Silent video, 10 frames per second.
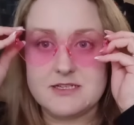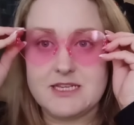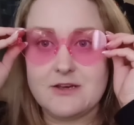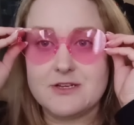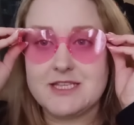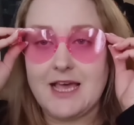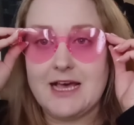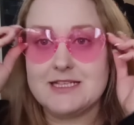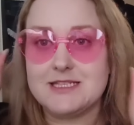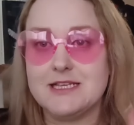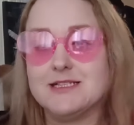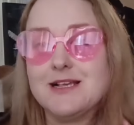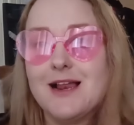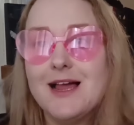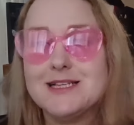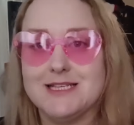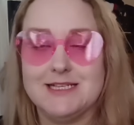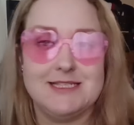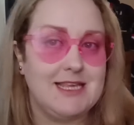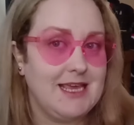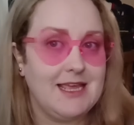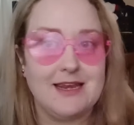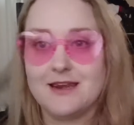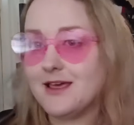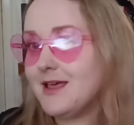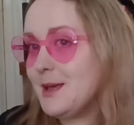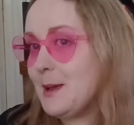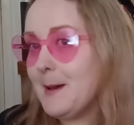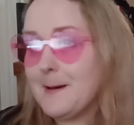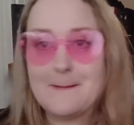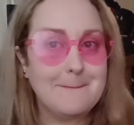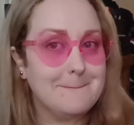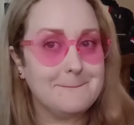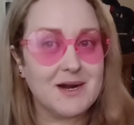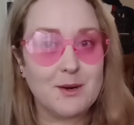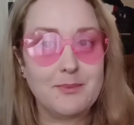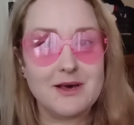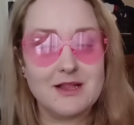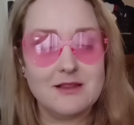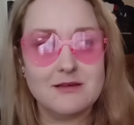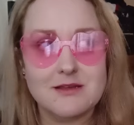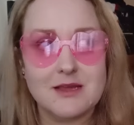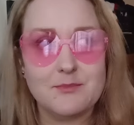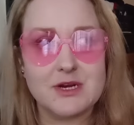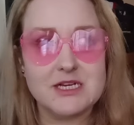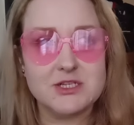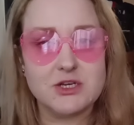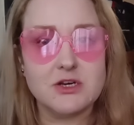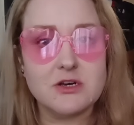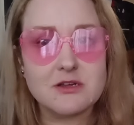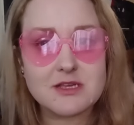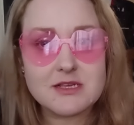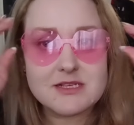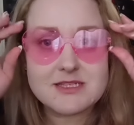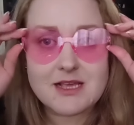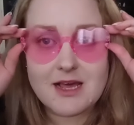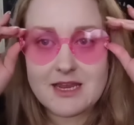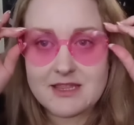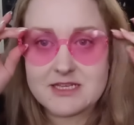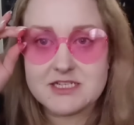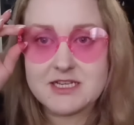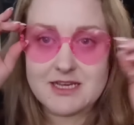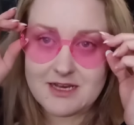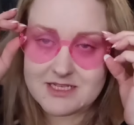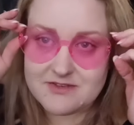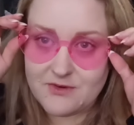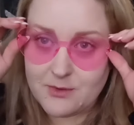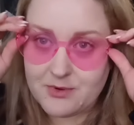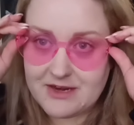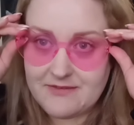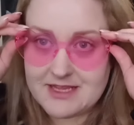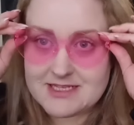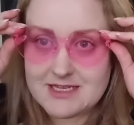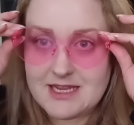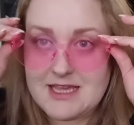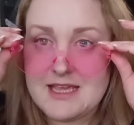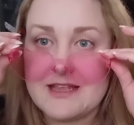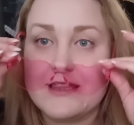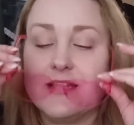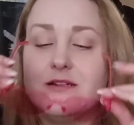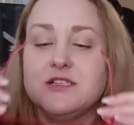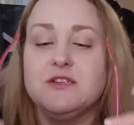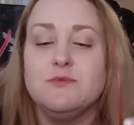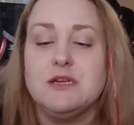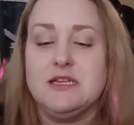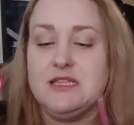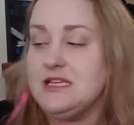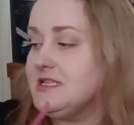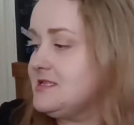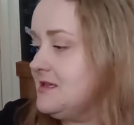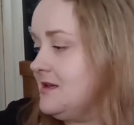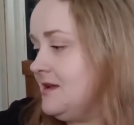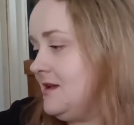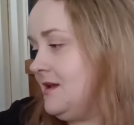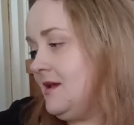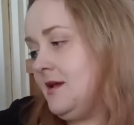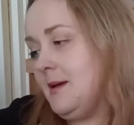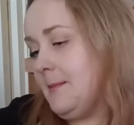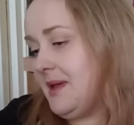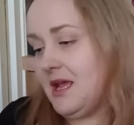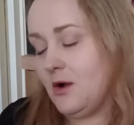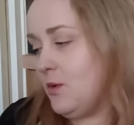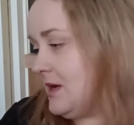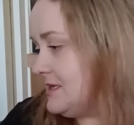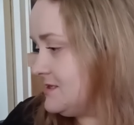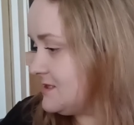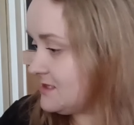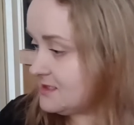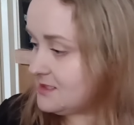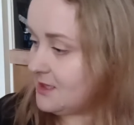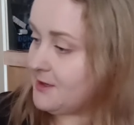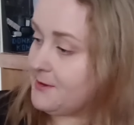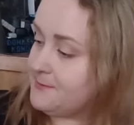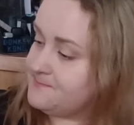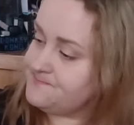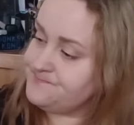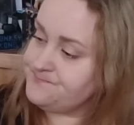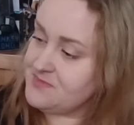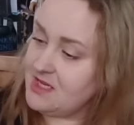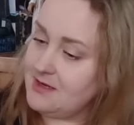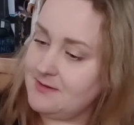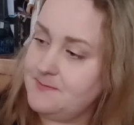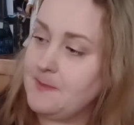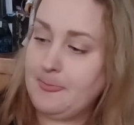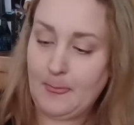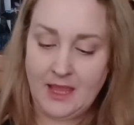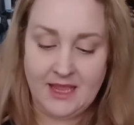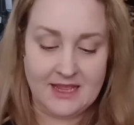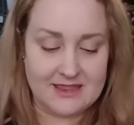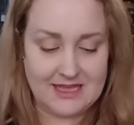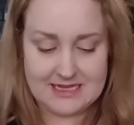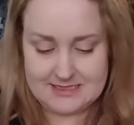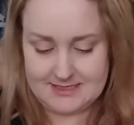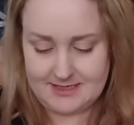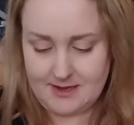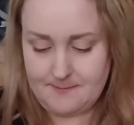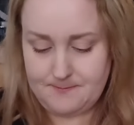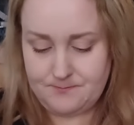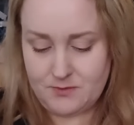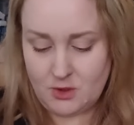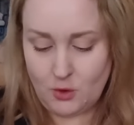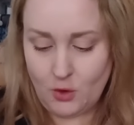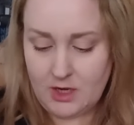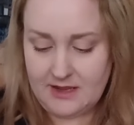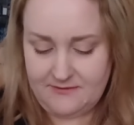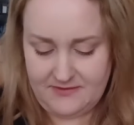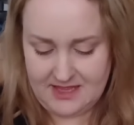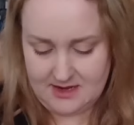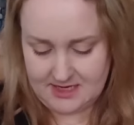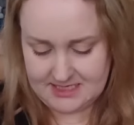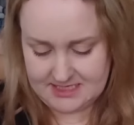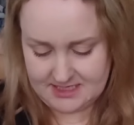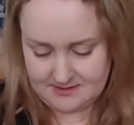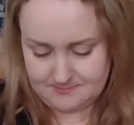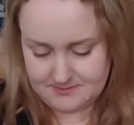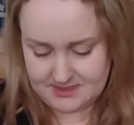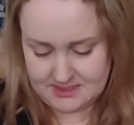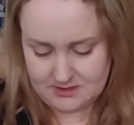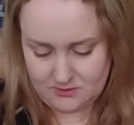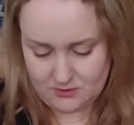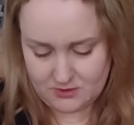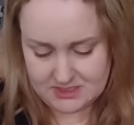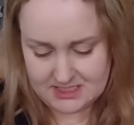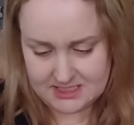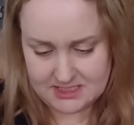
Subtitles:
She also has these glasses in purple, I'm pretty sure. It's the colour that she asked for previously, and then she wanted these pink ones. So, yeah, that's all of the items ordered.